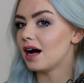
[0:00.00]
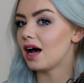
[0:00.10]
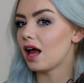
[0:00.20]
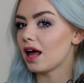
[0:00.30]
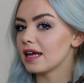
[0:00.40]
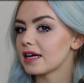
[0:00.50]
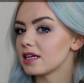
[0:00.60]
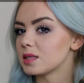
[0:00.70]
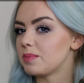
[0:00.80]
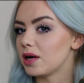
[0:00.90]
like, I
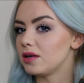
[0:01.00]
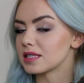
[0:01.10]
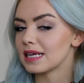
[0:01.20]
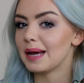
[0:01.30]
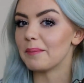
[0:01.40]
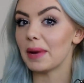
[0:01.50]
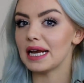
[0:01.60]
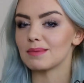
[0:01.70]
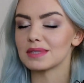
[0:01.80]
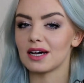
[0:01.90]
suppose,
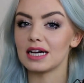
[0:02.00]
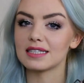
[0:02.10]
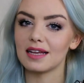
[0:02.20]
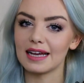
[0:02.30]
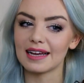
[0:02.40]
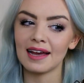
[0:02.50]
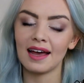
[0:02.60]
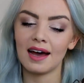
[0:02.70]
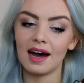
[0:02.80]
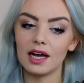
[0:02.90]
medium size. Like,
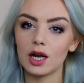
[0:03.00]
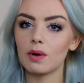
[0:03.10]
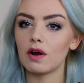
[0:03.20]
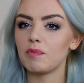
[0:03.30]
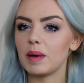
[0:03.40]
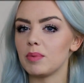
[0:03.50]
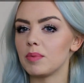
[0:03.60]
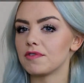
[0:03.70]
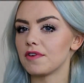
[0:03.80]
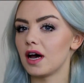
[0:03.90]
I know a lot of people
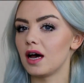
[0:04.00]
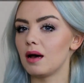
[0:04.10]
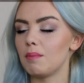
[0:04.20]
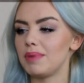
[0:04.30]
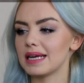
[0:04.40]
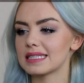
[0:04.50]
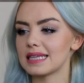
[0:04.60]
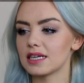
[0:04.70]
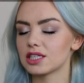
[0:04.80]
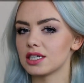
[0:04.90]
prefer big
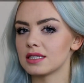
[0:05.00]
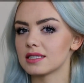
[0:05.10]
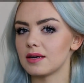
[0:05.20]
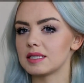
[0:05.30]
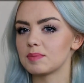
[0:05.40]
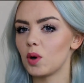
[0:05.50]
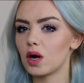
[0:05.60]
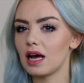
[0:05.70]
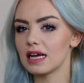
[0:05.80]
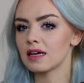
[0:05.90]
sections, so it's more
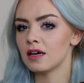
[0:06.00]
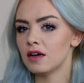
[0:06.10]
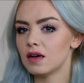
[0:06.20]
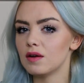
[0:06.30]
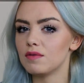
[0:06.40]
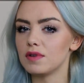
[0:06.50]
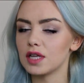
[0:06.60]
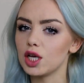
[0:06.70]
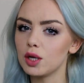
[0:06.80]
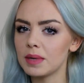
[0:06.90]
like
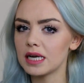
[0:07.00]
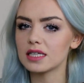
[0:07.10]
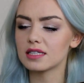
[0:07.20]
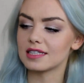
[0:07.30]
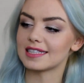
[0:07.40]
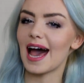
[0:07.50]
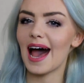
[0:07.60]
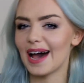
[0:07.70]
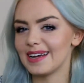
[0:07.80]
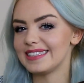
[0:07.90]
voluminous, is
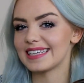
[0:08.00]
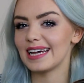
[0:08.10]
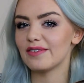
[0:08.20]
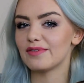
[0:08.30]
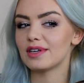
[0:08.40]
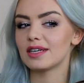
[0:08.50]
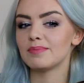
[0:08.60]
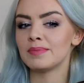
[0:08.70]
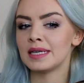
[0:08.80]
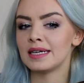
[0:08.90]
that how you say it?
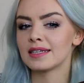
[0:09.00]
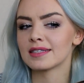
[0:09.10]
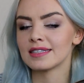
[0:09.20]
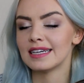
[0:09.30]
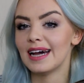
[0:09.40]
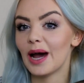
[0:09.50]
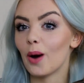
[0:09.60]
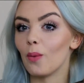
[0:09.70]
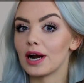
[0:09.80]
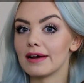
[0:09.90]
Voluminous?
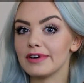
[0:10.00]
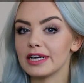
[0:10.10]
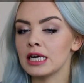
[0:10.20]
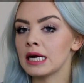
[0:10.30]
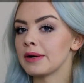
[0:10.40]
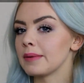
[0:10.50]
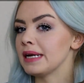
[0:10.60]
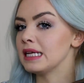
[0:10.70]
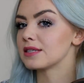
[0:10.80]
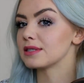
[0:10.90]
Whatever, you know what I
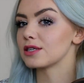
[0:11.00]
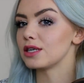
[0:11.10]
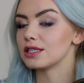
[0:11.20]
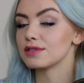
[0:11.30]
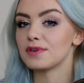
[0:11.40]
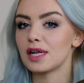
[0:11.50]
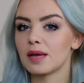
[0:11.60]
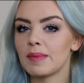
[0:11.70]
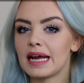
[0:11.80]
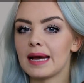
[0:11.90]
mean, so it's got lots of
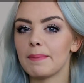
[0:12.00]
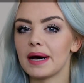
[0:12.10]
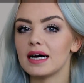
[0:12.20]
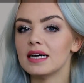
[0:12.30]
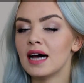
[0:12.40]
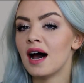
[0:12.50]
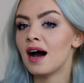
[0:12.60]
volume in it, but